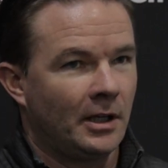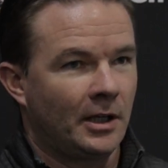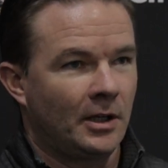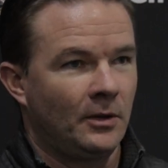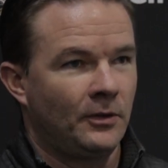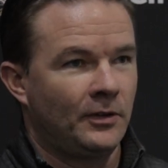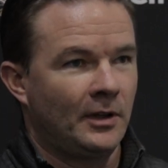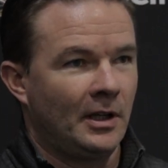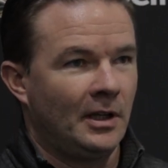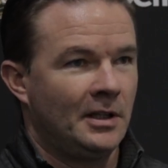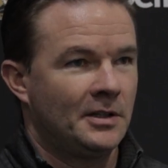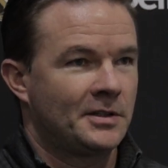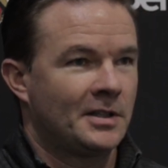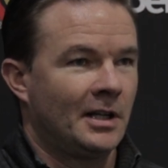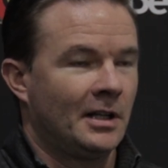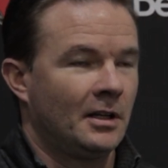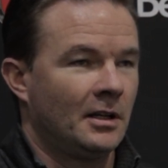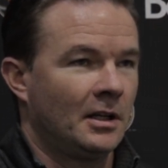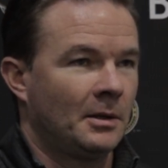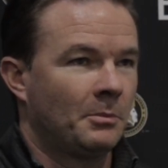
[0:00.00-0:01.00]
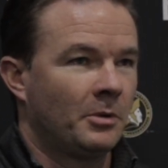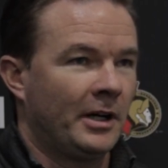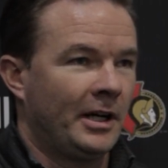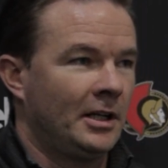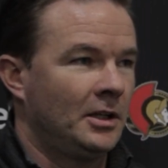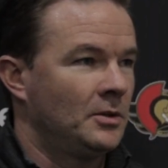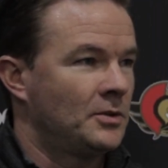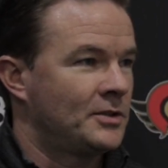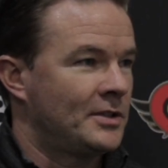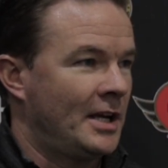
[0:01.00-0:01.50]
Like you said, he's got a
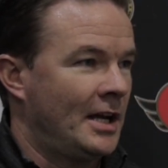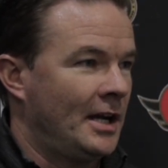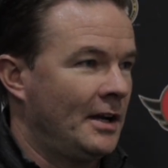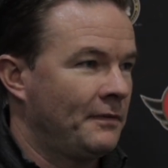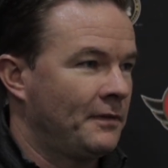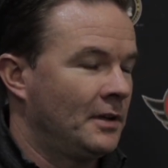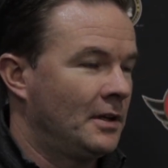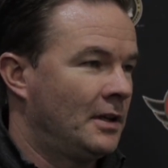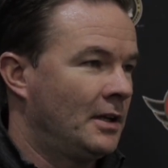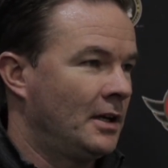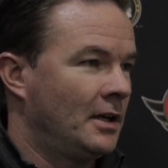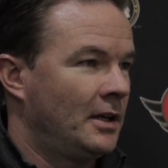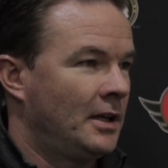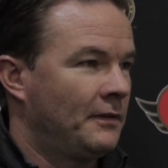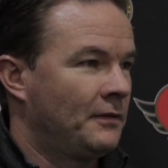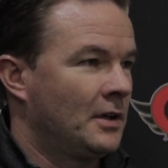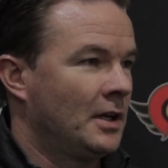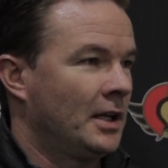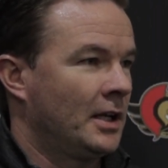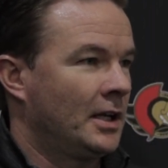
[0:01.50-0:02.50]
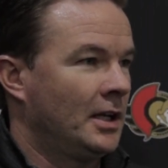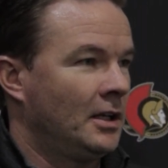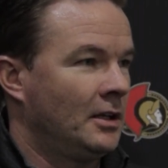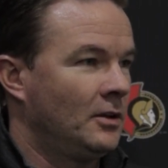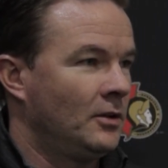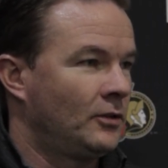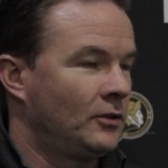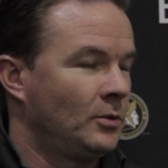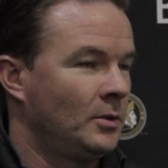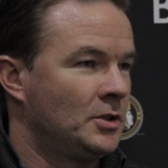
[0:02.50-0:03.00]
brand new staff that they've got to get
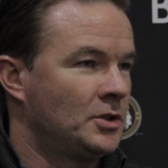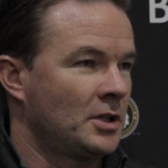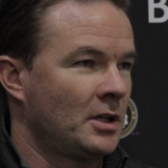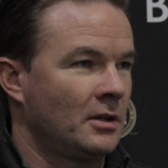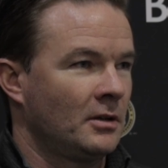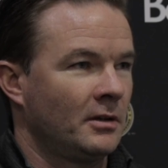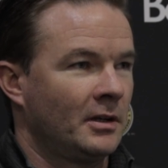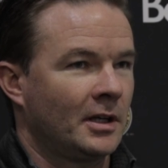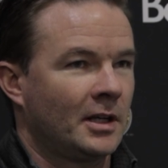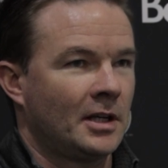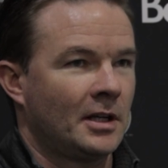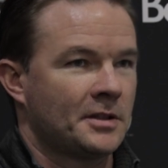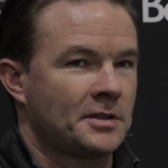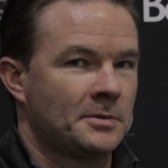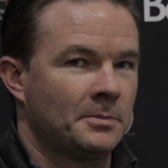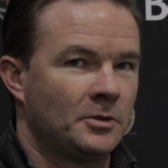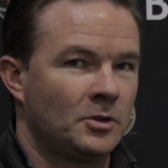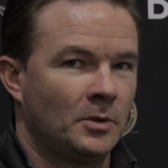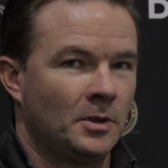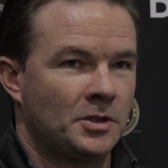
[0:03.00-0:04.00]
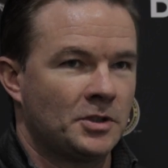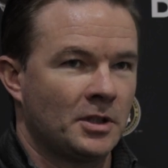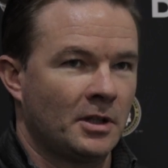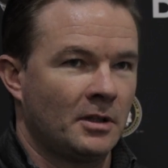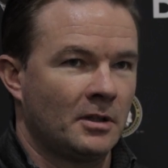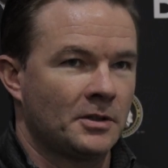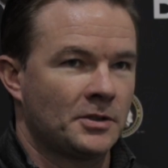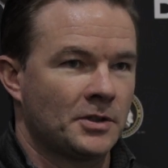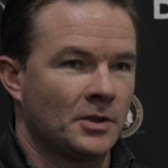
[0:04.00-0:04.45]
used to each other and accustomed to each other.